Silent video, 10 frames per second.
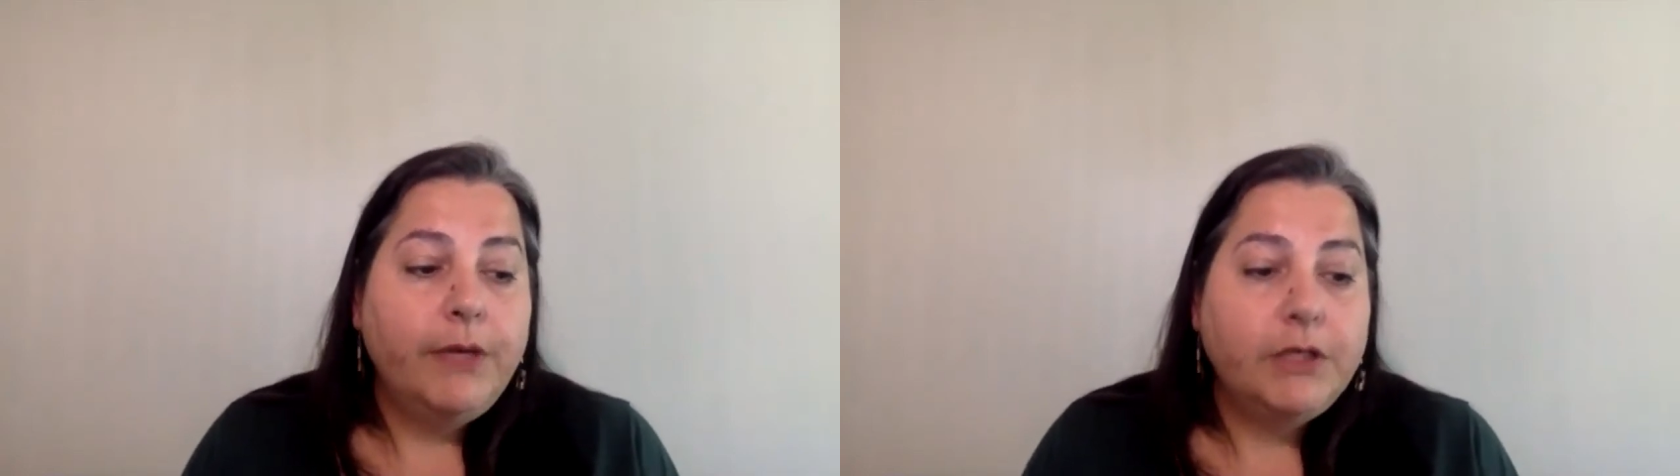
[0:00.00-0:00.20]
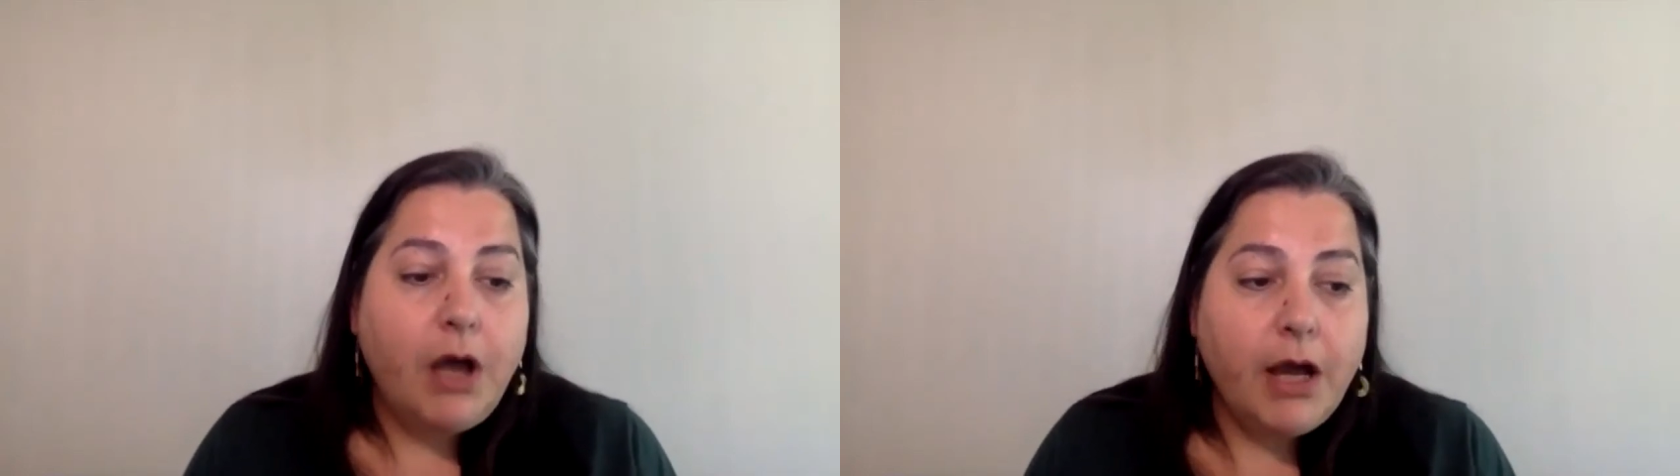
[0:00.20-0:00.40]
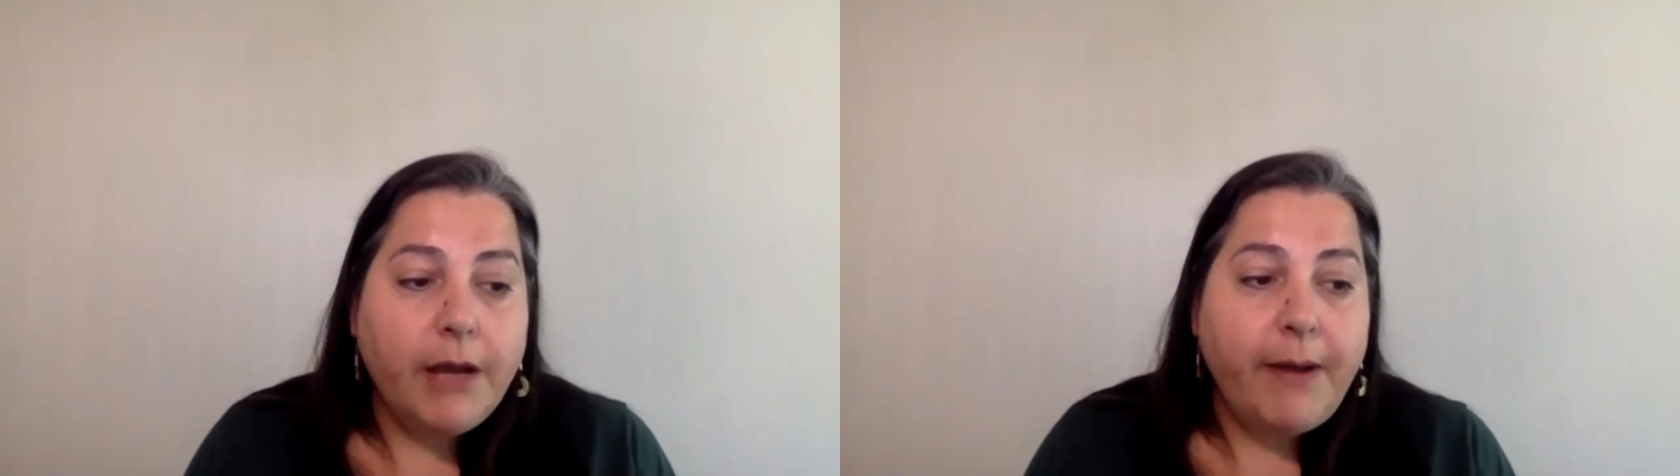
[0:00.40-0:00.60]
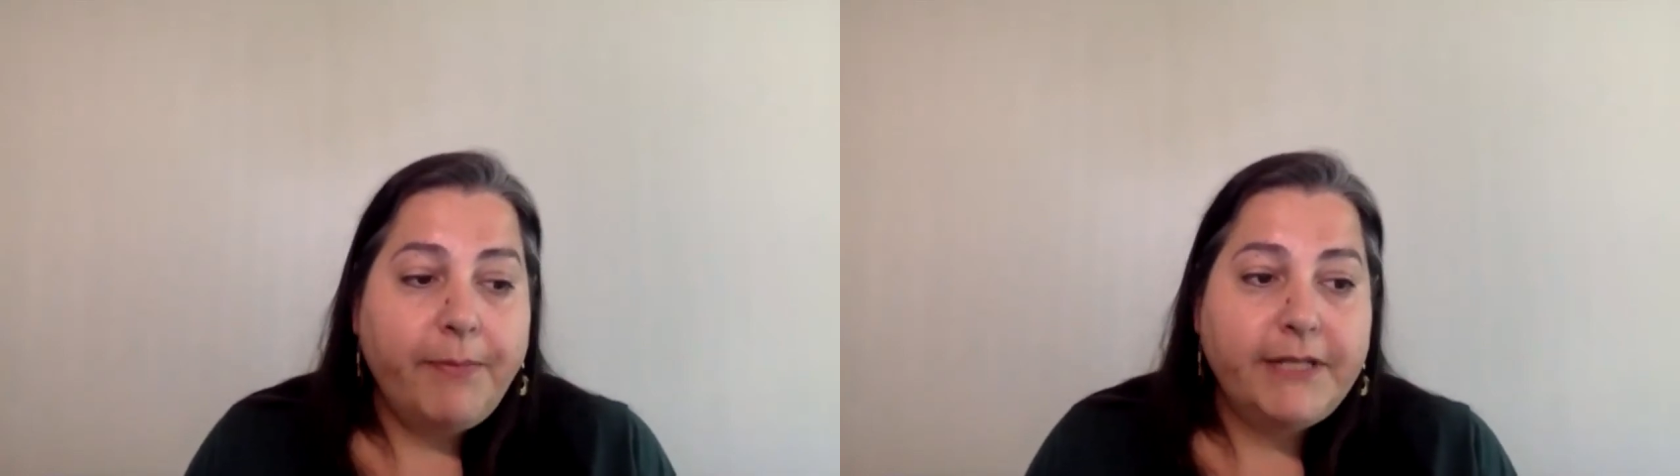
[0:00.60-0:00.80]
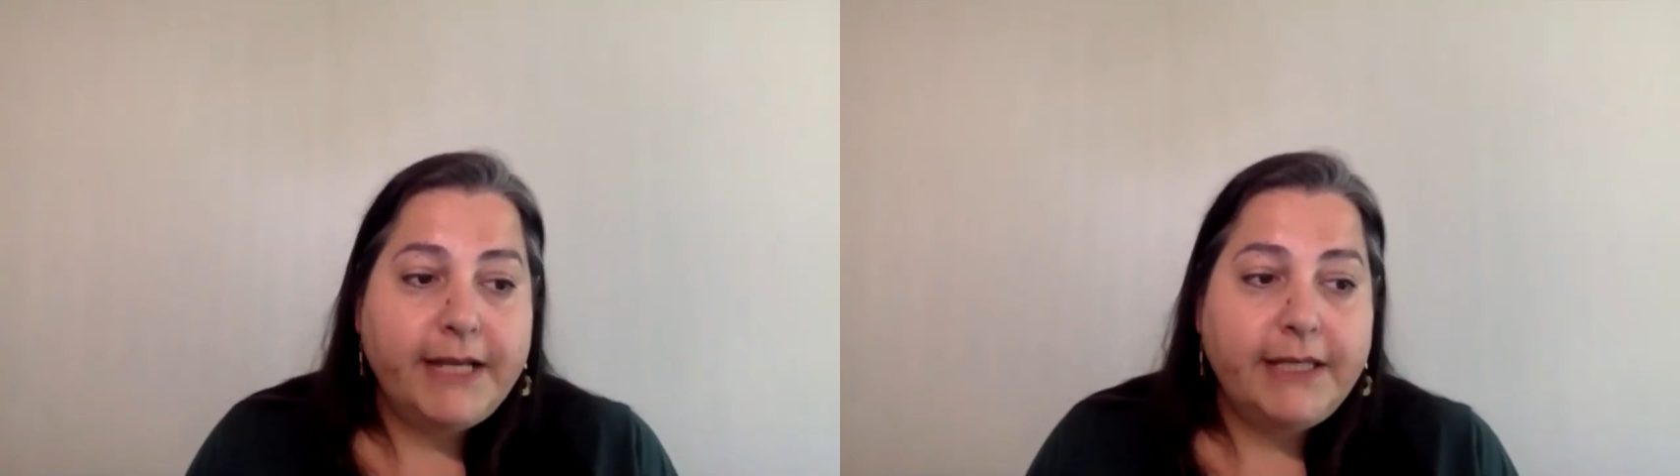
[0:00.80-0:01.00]
talk about
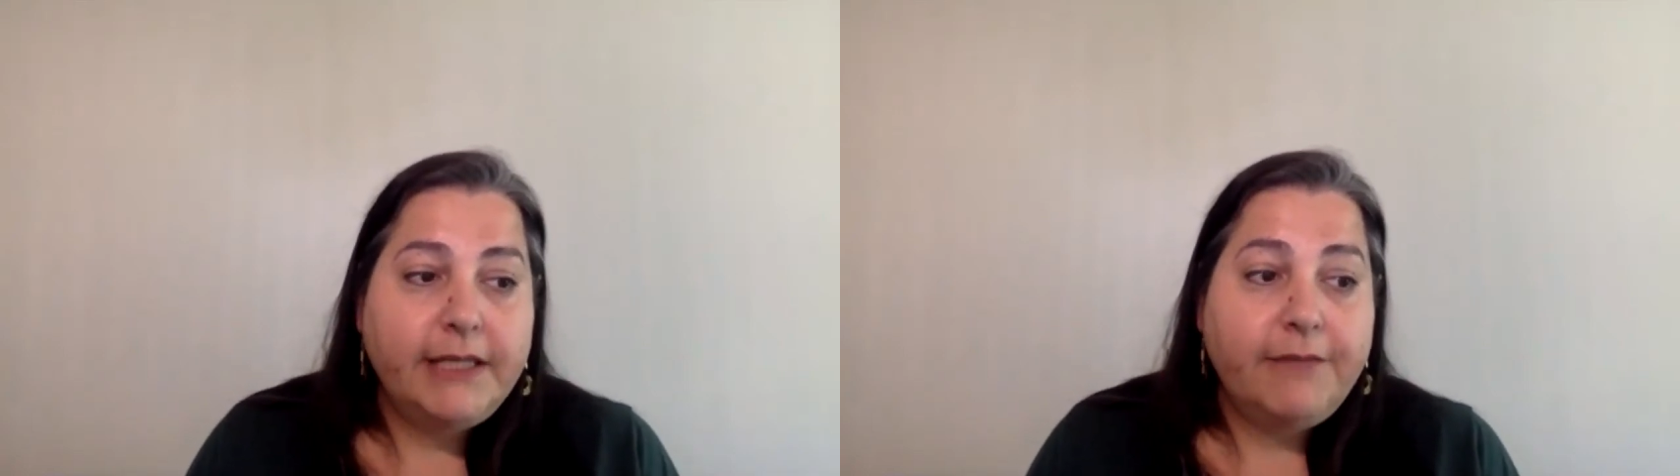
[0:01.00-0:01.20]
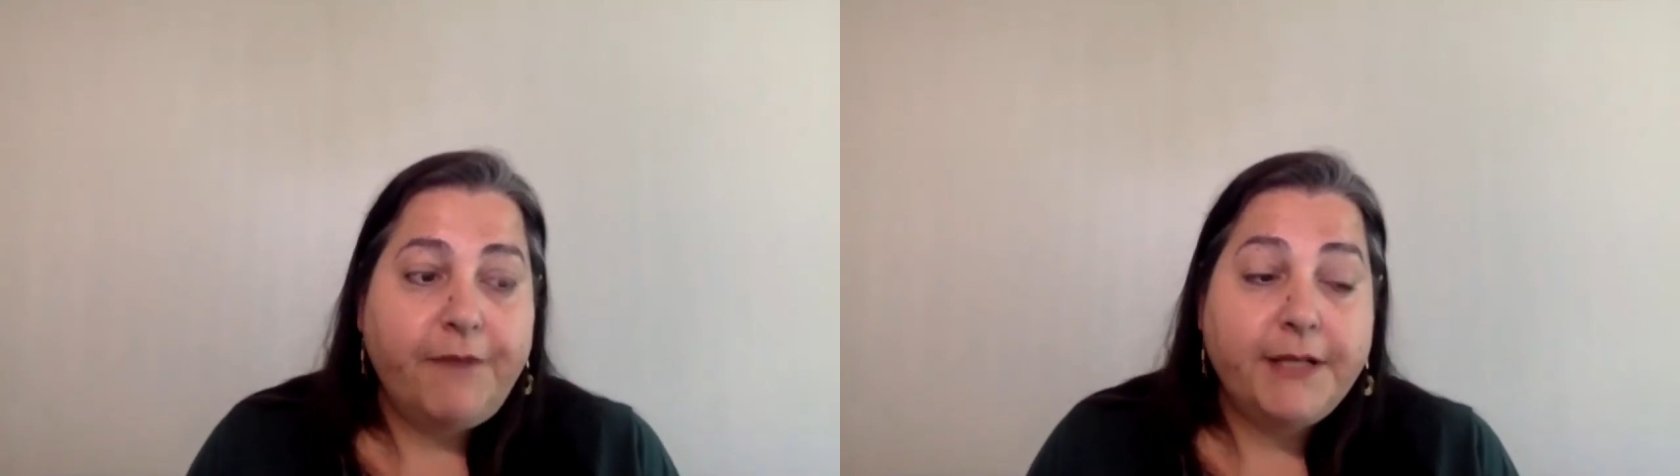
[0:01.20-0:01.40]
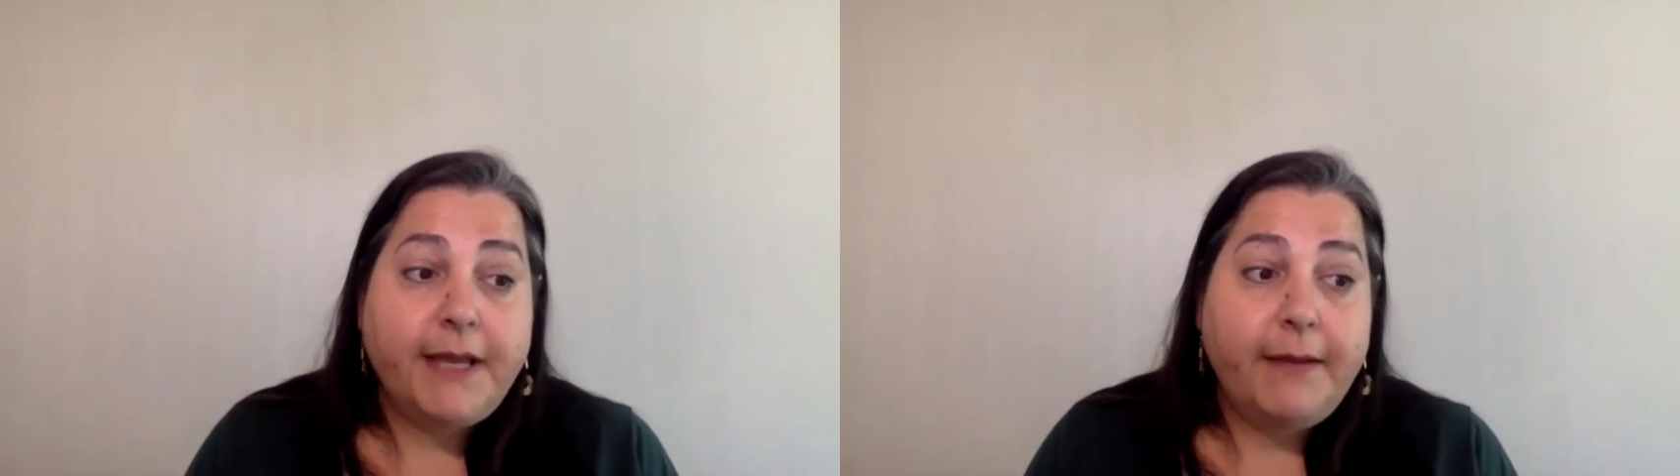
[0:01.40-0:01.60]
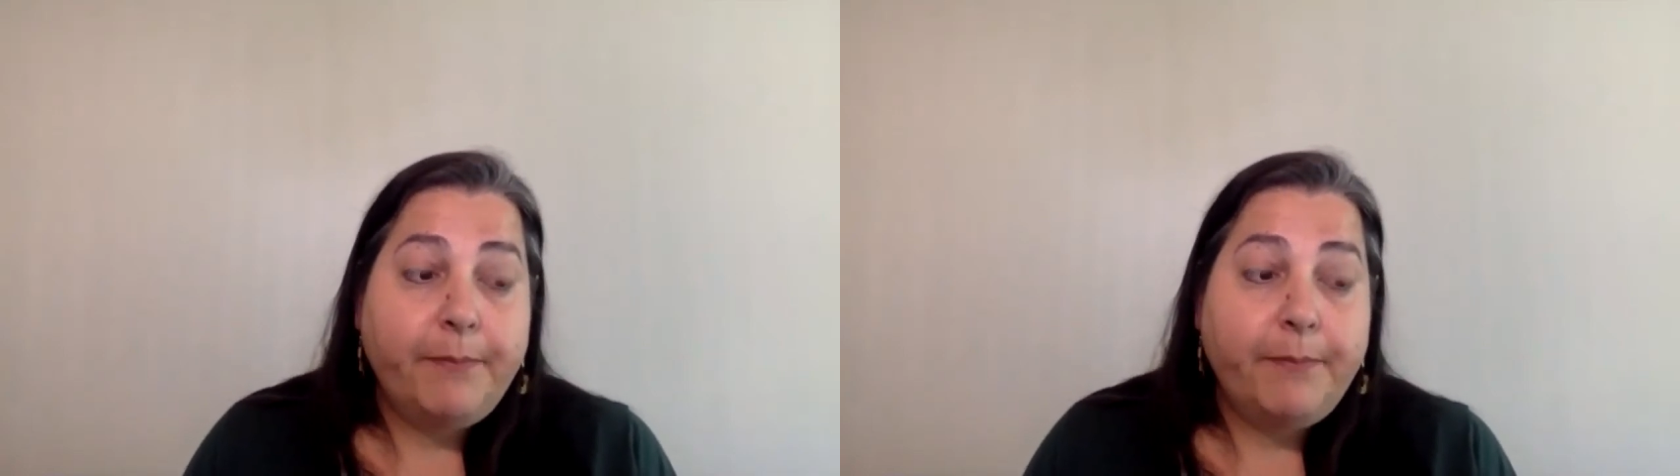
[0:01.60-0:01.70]
protecting the press,